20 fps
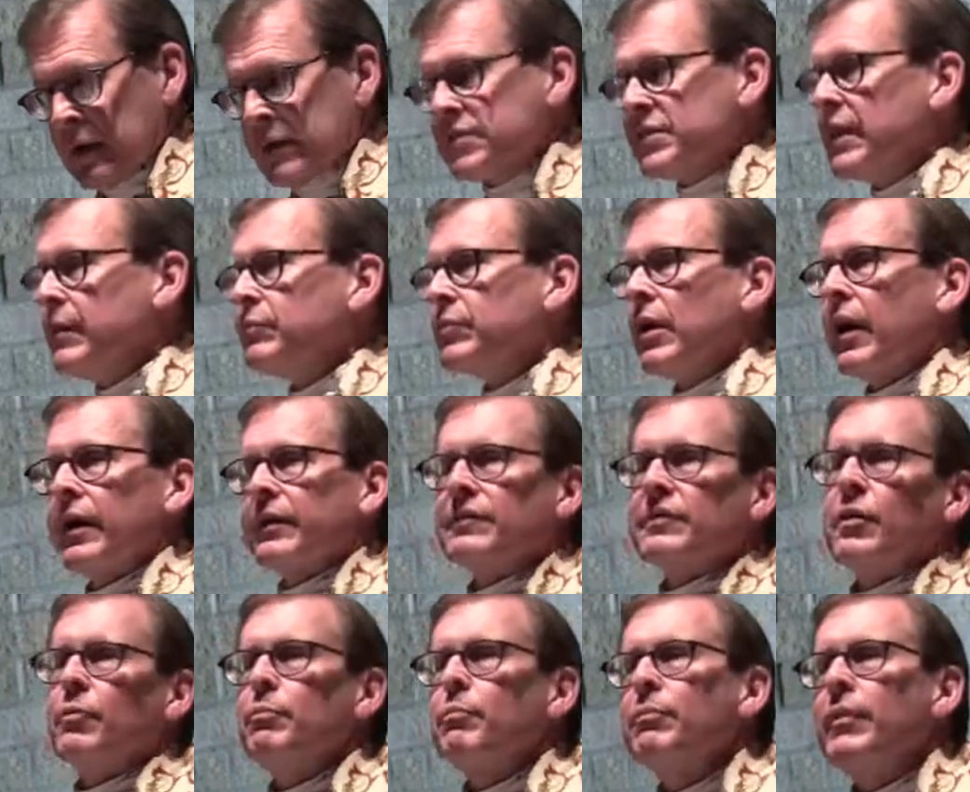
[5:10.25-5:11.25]
Seems like
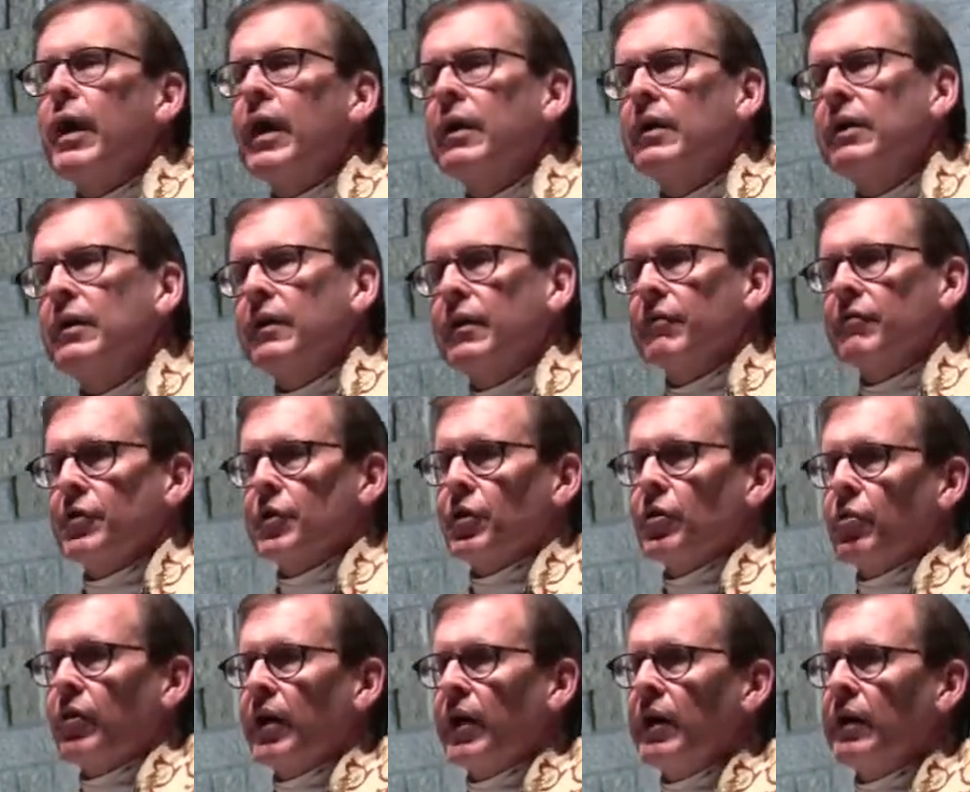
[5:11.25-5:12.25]
so many of the
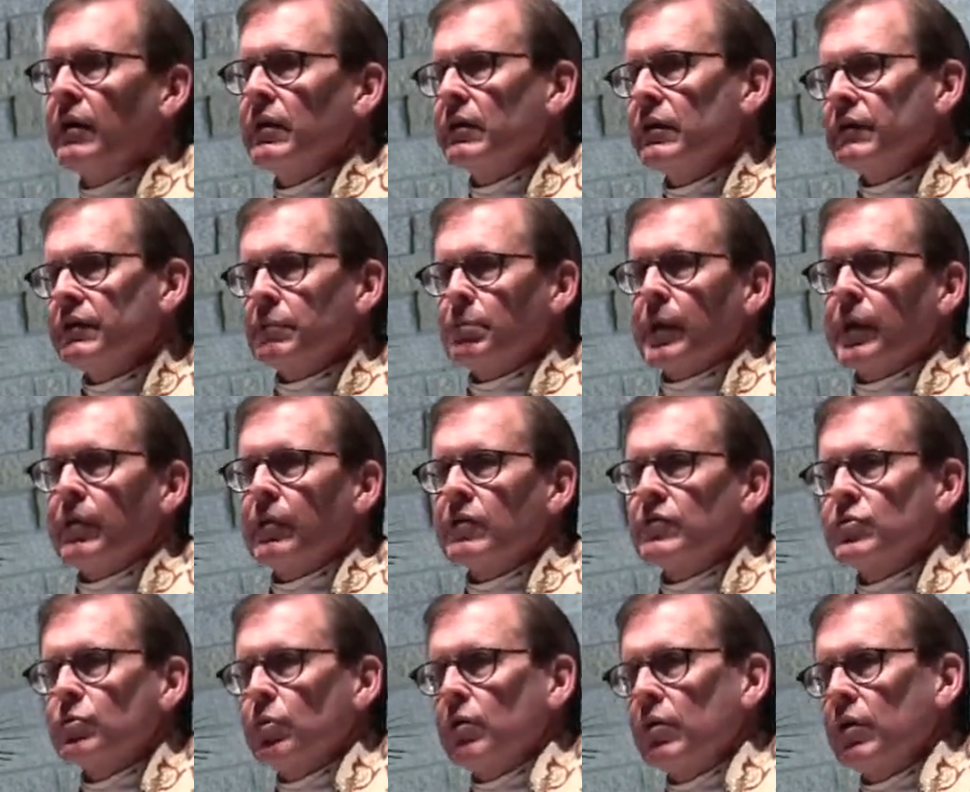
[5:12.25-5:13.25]
great
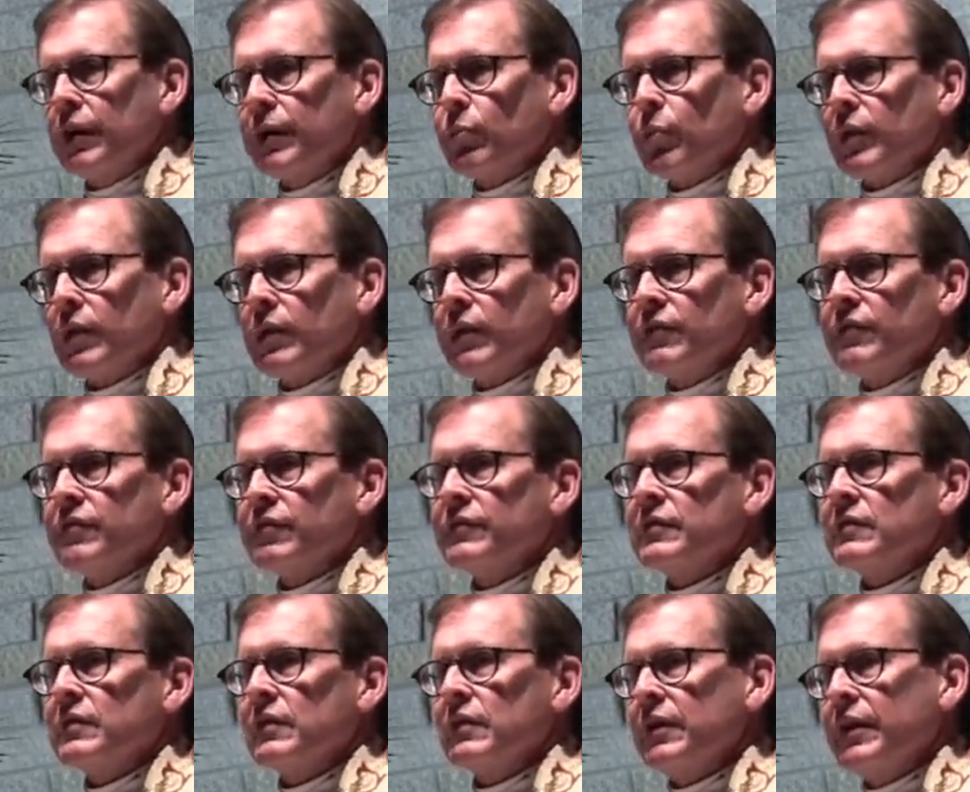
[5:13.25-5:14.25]
spiritual and
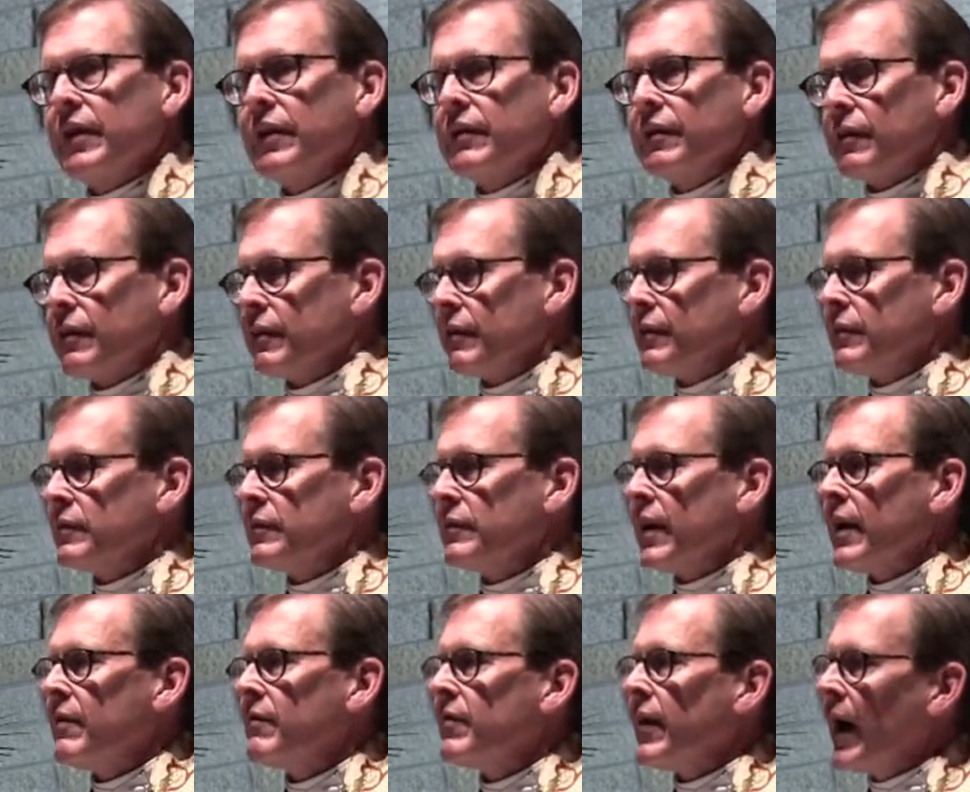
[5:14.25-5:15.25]
religious leaders
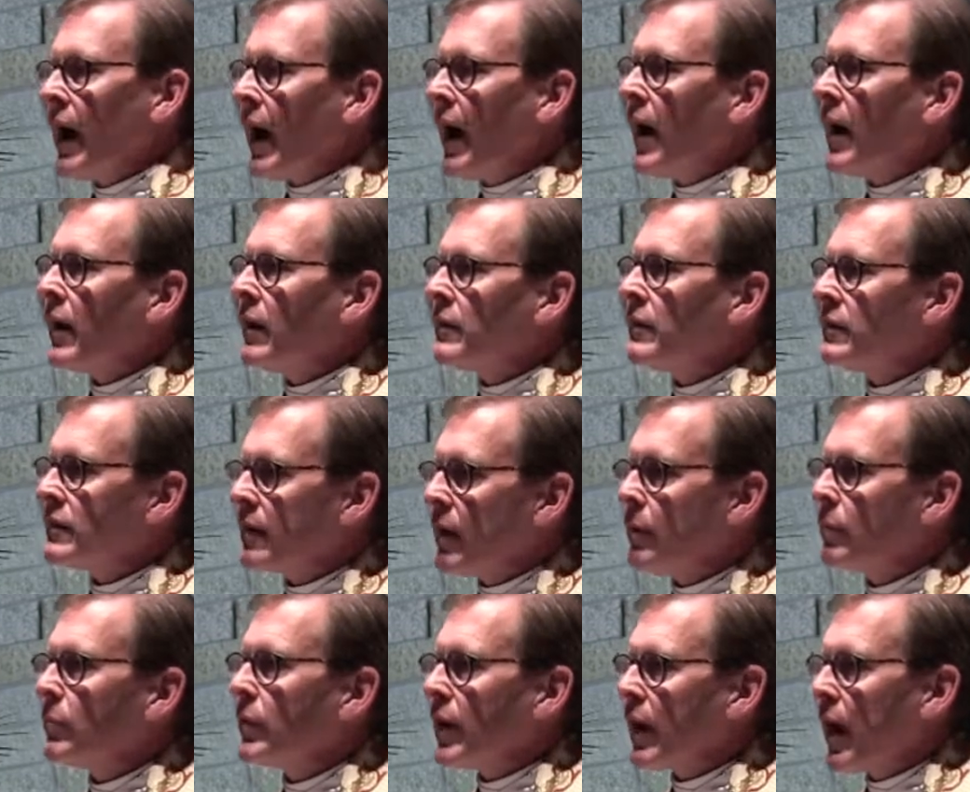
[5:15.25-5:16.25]
have had
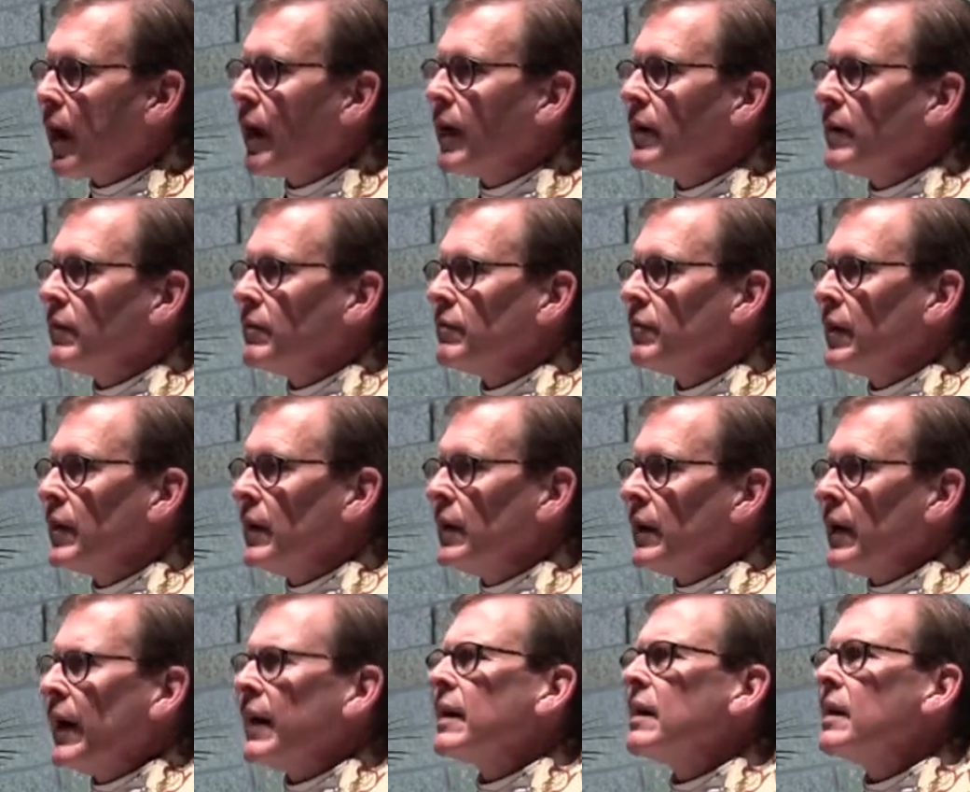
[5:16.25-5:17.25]
some kind of
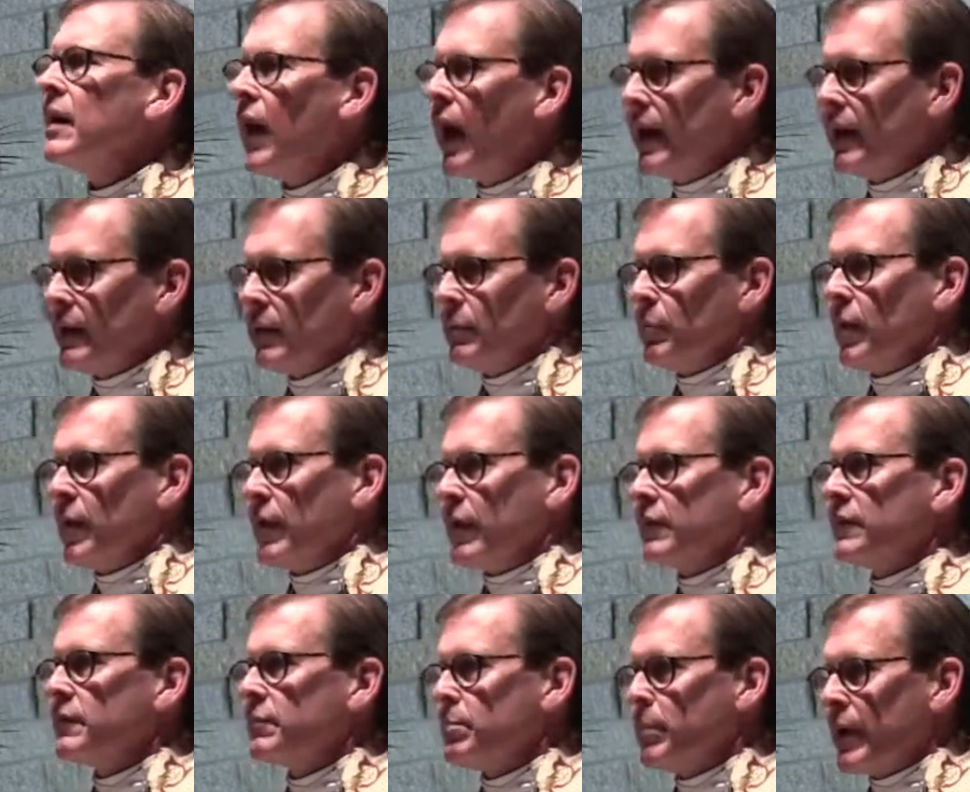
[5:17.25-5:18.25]
enlightenment
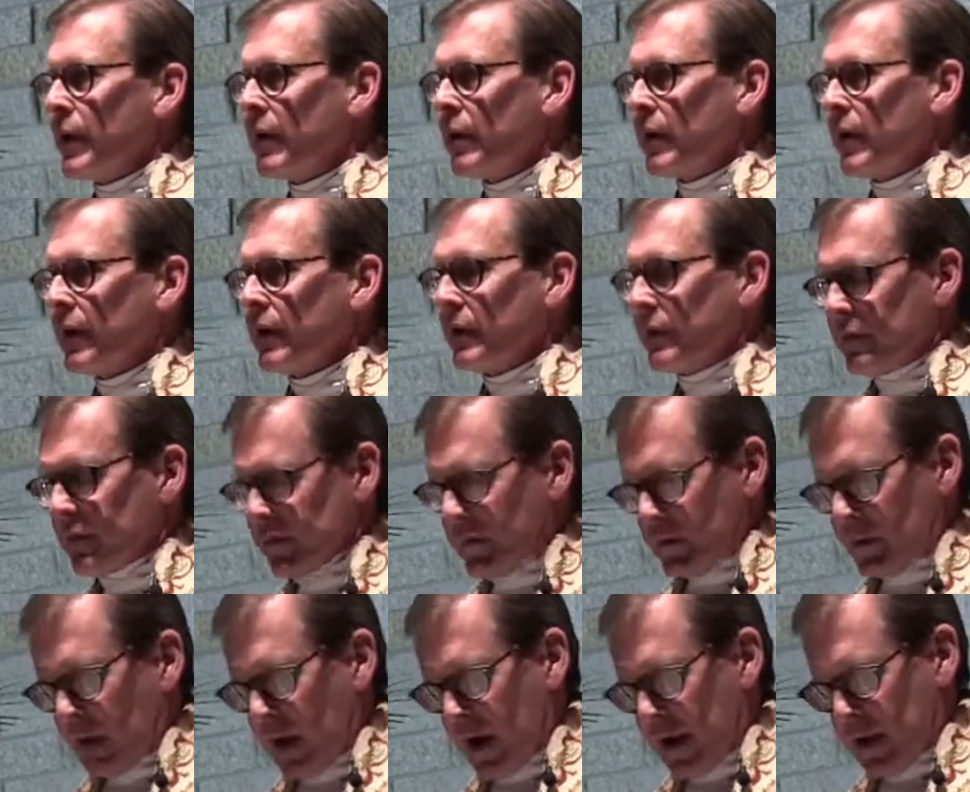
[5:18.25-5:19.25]
experience
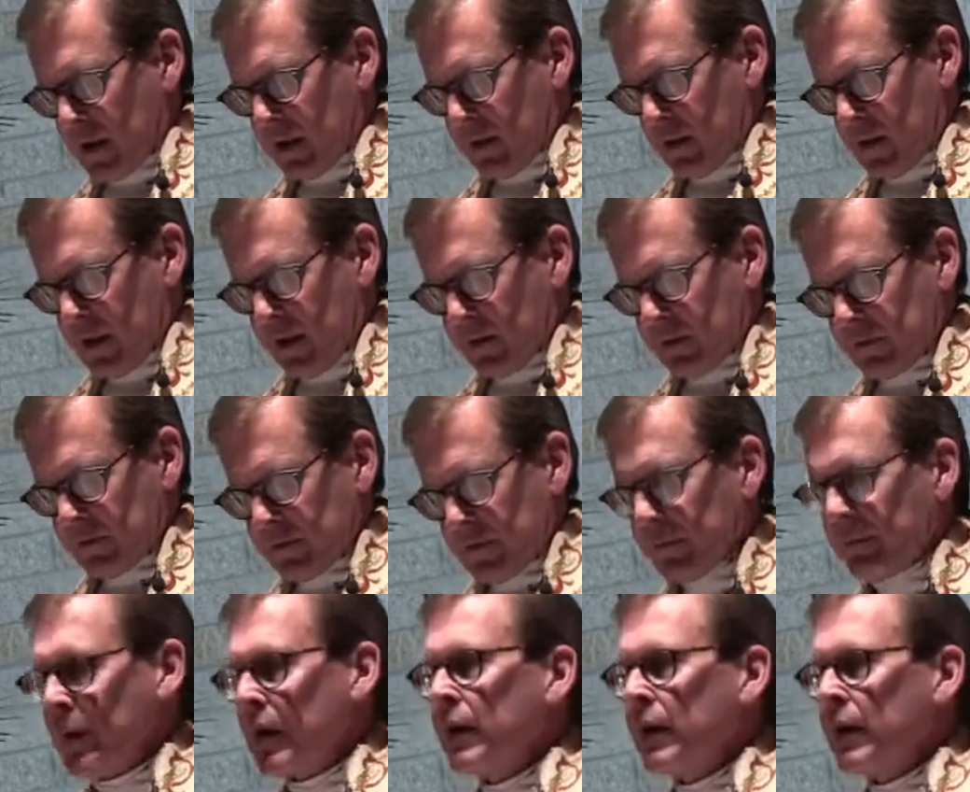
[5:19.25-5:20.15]
like this.